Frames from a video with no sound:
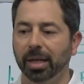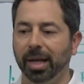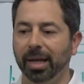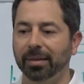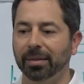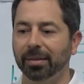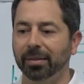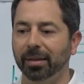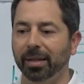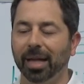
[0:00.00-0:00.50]

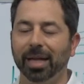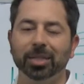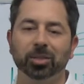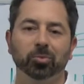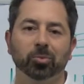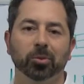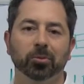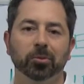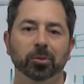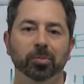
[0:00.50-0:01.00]
And then the
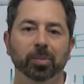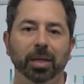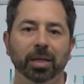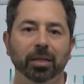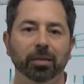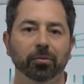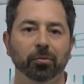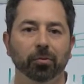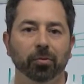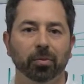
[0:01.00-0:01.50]
last one was
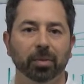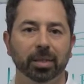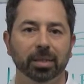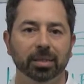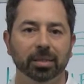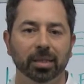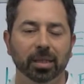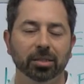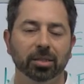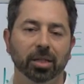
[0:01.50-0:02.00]
mainly
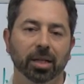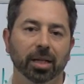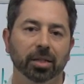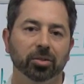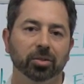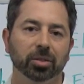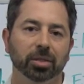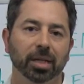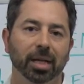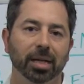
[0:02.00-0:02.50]
extension
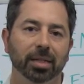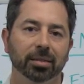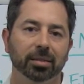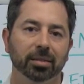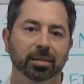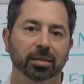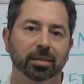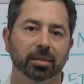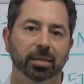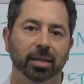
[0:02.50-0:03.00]

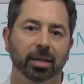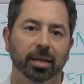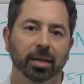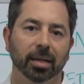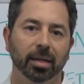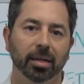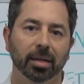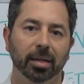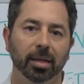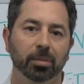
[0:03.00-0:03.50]
exercises,
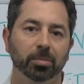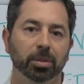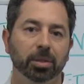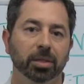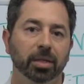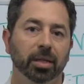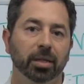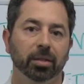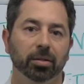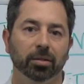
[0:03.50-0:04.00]
in
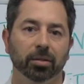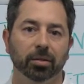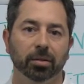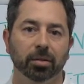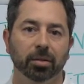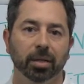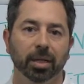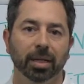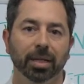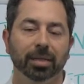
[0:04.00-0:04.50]

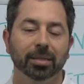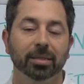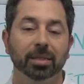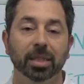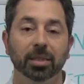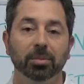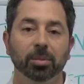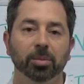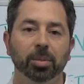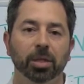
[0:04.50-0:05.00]
particular
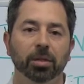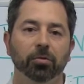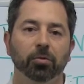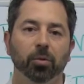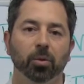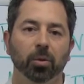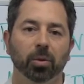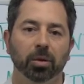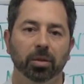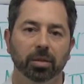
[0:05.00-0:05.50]
seemed to be
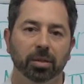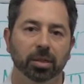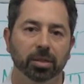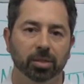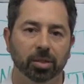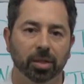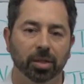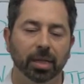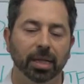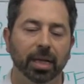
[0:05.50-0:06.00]
for
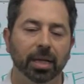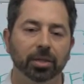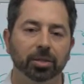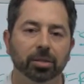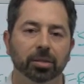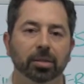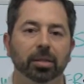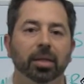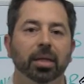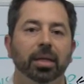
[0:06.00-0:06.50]
disc
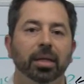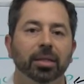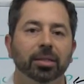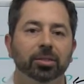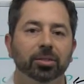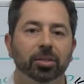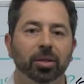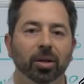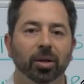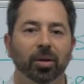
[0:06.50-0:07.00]
herniation.
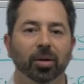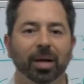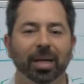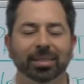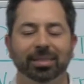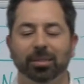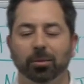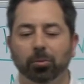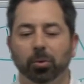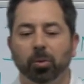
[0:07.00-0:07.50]
So
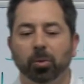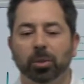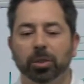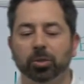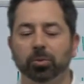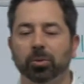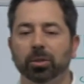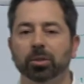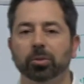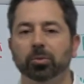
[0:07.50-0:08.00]
I said, well,
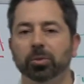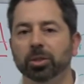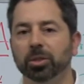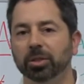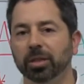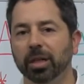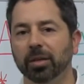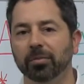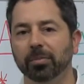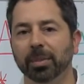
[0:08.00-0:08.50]
which ones would
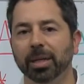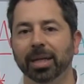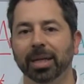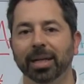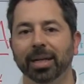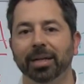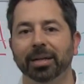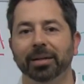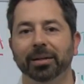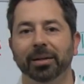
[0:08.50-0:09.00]
you give
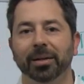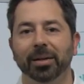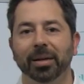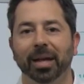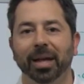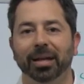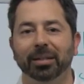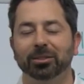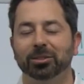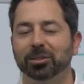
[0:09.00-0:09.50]
me?
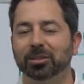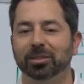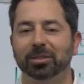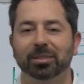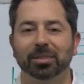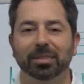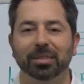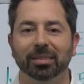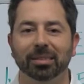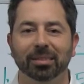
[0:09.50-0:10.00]
Just
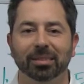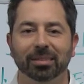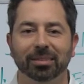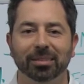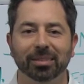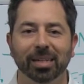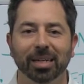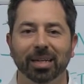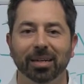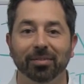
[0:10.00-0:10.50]

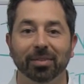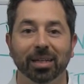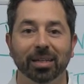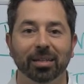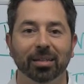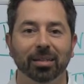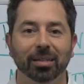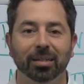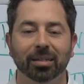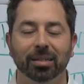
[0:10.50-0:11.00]
seeing if they
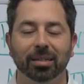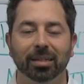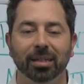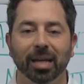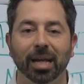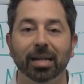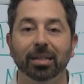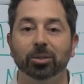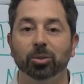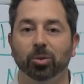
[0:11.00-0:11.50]

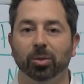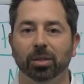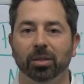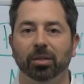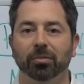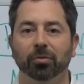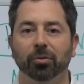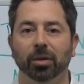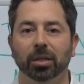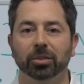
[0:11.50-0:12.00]
did any sort of
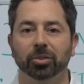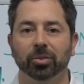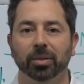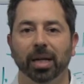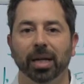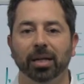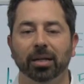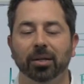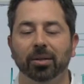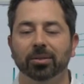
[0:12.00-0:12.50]
differential
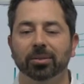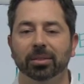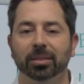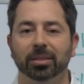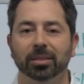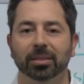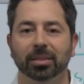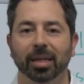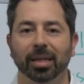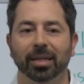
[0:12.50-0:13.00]

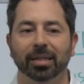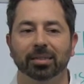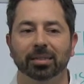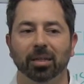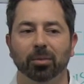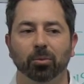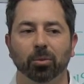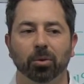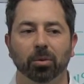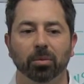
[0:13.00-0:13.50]
diagnosis, and they
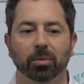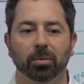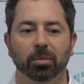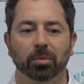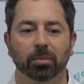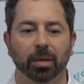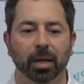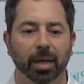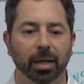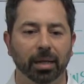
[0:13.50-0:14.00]
said, well,
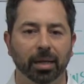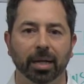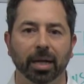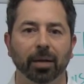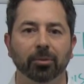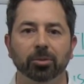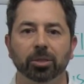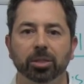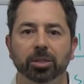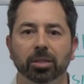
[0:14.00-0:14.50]
like
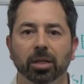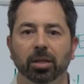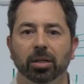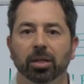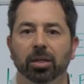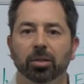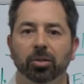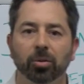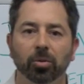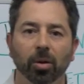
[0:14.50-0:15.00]
I would just tell
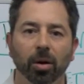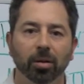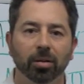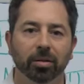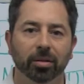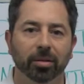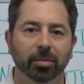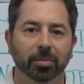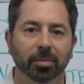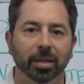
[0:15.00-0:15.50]
you to do
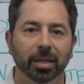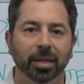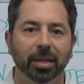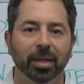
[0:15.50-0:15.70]
all of them.